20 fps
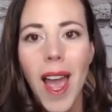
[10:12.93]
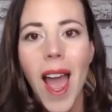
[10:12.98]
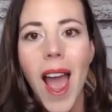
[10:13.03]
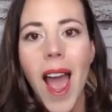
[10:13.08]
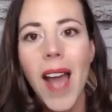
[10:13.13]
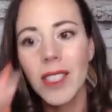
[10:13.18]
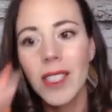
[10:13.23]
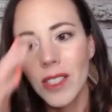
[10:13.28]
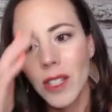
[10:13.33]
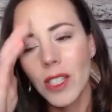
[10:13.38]

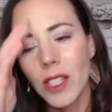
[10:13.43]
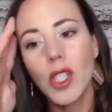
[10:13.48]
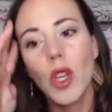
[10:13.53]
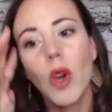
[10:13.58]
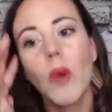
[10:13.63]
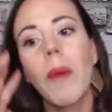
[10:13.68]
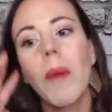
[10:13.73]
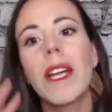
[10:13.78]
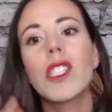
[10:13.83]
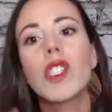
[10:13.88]
And so
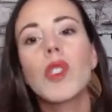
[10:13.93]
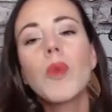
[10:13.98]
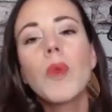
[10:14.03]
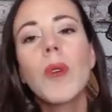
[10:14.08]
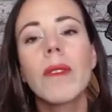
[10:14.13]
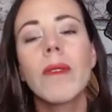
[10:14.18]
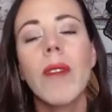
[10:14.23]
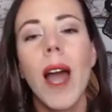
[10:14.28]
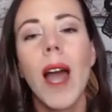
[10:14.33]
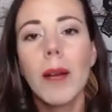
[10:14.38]
by
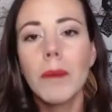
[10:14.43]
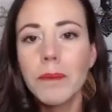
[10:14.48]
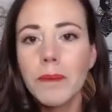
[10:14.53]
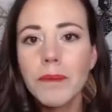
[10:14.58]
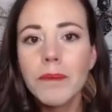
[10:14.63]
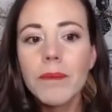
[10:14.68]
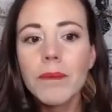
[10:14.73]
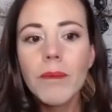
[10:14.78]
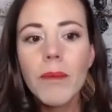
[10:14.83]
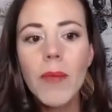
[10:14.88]
doing that,
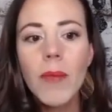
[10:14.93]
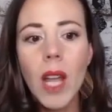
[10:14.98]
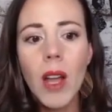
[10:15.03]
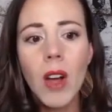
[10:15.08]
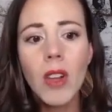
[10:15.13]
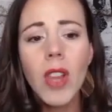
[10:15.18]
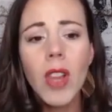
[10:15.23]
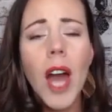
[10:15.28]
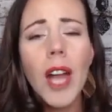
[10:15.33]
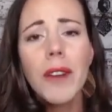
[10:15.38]
a
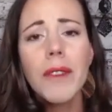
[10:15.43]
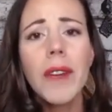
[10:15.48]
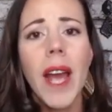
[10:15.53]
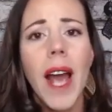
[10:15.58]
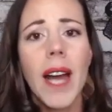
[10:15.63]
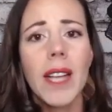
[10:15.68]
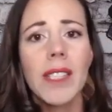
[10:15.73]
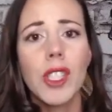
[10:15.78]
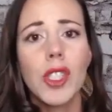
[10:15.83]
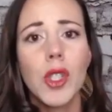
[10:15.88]
lot of it
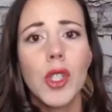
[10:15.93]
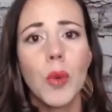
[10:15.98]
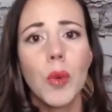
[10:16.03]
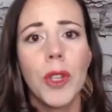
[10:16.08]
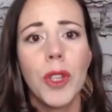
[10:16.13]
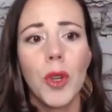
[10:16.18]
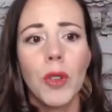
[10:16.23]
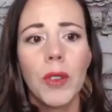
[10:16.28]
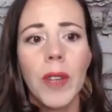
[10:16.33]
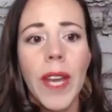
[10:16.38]
has to do with
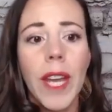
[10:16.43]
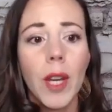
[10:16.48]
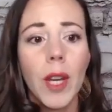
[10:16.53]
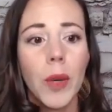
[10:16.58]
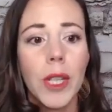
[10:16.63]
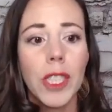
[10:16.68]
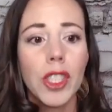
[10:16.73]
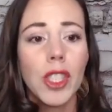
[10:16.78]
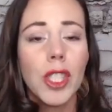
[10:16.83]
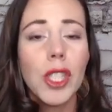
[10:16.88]
your
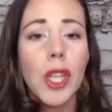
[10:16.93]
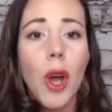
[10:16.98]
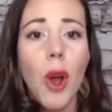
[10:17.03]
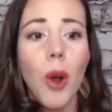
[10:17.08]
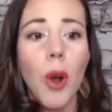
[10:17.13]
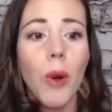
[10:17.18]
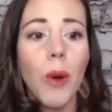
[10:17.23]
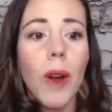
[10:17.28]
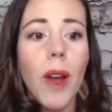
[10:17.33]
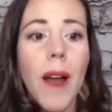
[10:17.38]
language.
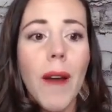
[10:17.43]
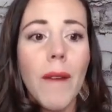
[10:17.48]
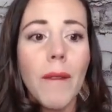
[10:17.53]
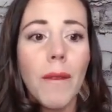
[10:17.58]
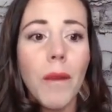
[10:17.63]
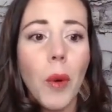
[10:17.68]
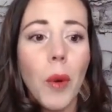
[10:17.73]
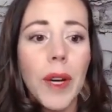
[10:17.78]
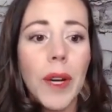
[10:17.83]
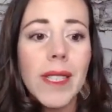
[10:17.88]
So
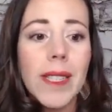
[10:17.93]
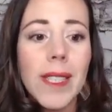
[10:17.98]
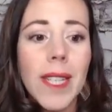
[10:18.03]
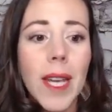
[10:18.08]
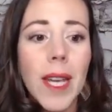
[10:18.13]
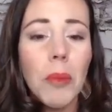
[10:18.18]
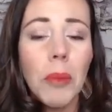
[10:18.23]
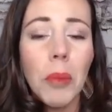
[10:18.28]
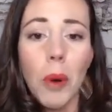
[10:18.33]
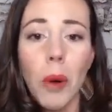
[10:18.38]
for
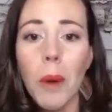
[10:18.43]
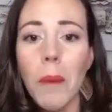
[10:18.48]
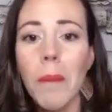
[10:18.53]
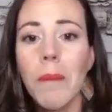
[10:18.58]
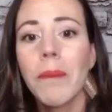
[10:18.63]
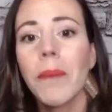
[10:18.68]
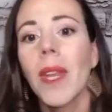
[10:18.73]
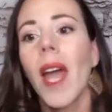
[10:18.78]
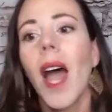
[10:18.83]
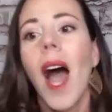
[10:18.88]
example,
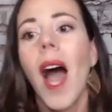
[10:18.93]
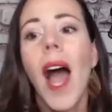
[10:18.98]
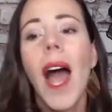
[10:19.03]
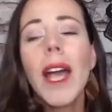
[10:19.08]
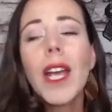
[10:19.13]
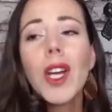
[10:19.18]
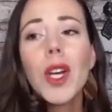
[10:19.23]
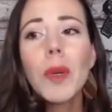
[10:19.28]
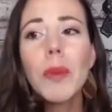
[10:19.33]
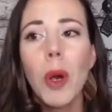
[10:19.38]
I
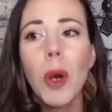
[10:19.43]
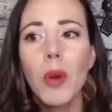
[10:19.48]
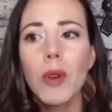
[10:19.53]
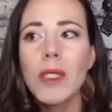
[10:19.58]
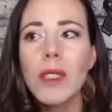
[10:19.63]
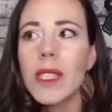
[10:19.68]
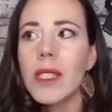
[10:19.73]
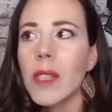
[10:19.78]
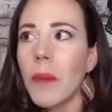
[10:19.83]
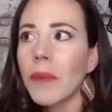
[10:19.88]
could
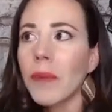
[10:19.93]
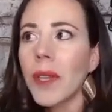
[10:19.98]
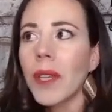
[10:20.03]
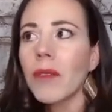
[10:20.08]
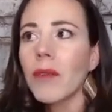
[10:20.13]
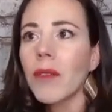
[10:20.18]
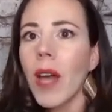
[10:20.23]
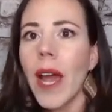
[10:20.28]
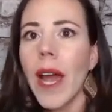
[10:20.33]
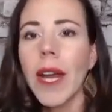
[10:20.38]
post something
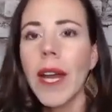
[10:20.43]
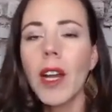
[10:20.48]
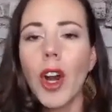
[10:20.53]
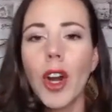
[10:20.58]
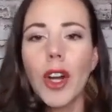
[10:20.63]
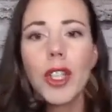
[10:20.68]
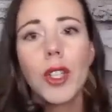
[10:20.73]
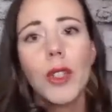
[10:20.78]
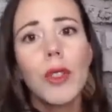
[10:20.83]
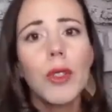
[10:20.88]
like, are
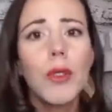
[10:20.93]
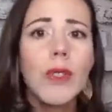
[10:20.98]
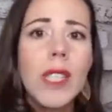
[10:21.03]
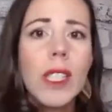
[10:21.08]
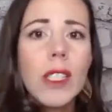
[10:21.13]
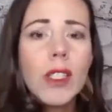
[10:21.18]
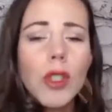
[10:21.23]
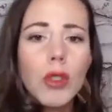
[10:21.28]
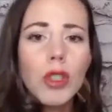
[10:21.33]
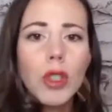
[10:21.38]
you
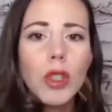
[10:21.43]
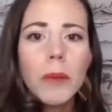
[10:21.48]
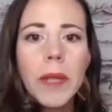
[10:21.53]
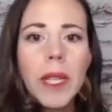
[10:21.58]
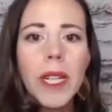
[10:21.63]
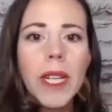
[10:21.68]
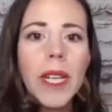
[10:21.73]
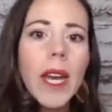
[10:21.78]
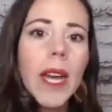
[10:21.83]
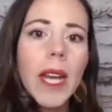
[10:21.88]
using social
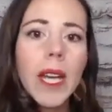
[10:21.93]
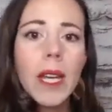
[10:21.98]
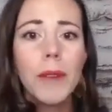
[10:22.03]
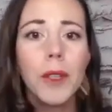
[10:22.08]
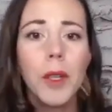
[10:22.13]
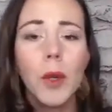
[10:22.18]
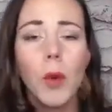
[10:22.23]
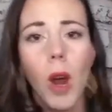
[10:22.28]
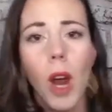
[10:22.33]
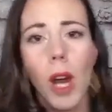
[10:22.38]
media? If
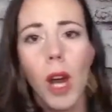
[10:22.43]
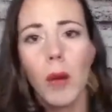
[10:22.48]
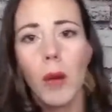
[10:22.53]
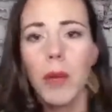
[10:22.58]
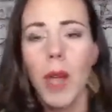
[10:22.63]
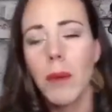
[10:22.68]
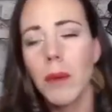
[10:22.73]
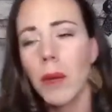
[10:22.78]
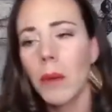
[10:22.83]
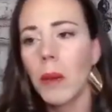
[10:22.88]
you are,
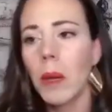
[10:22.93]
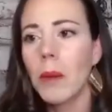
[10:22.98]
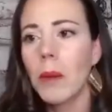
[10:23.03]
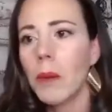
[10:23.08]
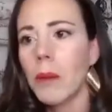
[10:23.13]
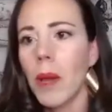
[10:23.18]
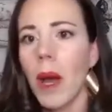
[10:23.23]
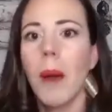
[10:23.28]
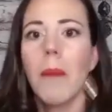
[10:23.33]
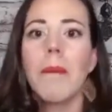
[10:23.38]
blah, blah, blah, blah,
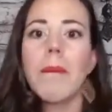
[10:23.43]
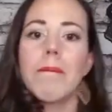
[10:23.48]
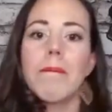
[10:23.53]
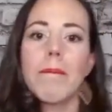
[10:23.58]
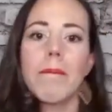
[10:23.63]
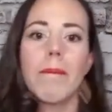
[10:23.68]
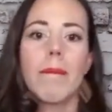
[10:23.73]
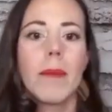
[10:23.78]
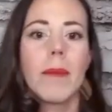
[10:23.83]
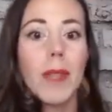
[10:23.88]
blah.
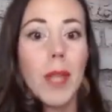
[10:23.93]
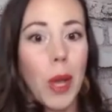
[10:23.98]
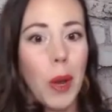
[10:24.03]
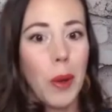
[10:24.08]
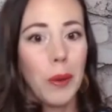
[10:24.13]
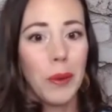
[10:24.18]
No.